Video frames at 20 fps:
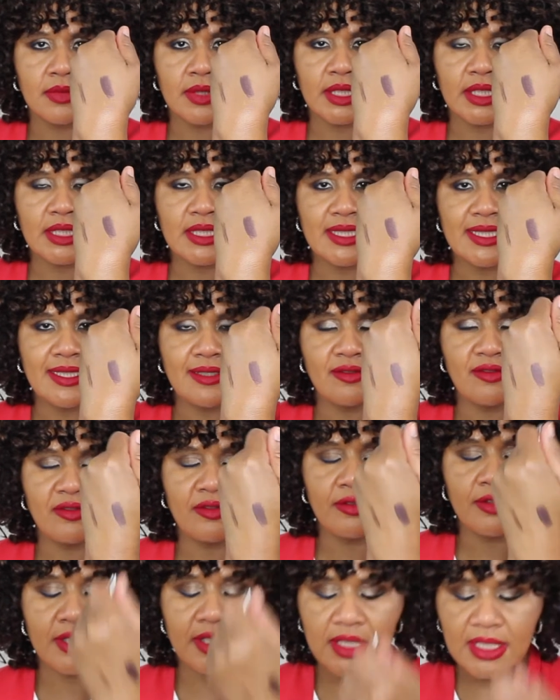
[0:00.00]
Like a
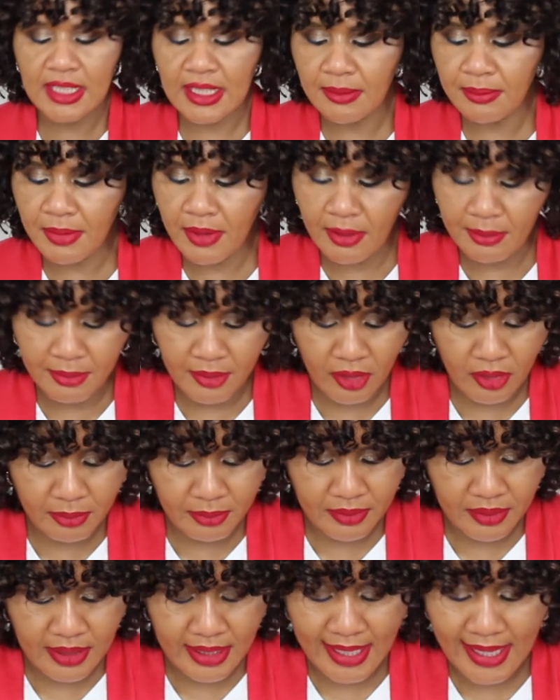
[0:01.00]
deep
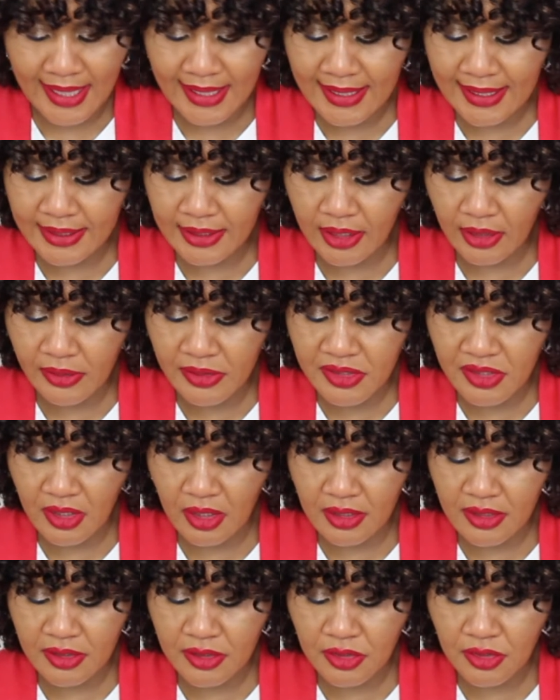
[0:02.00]
purple and it goes
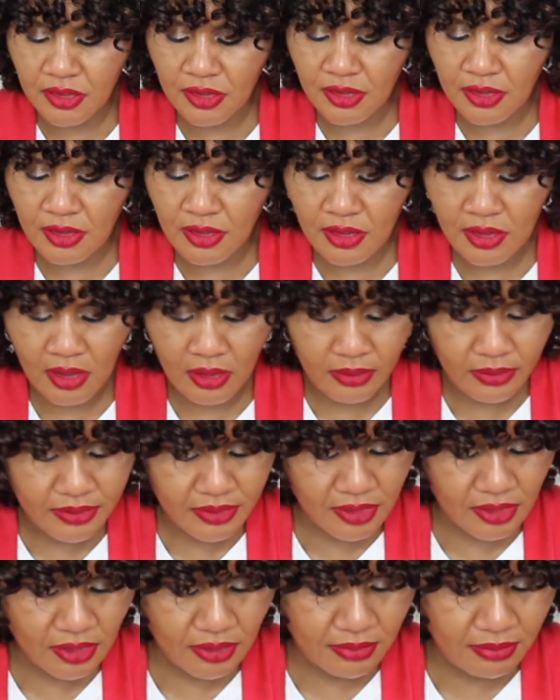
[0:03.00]
on so
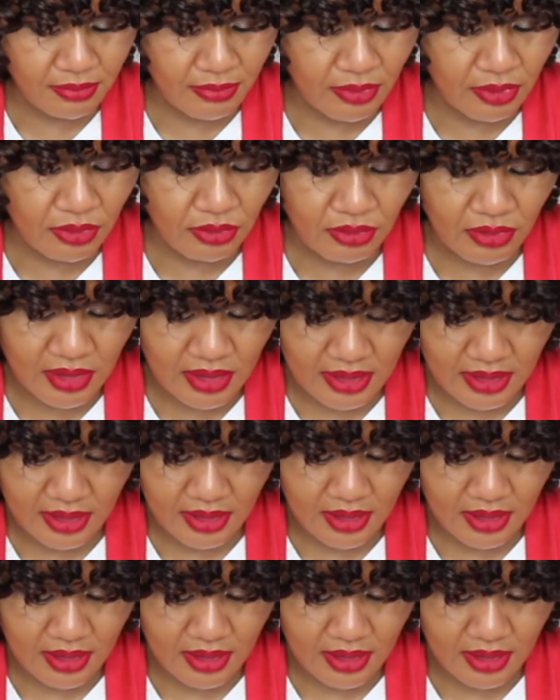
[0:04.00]
smooth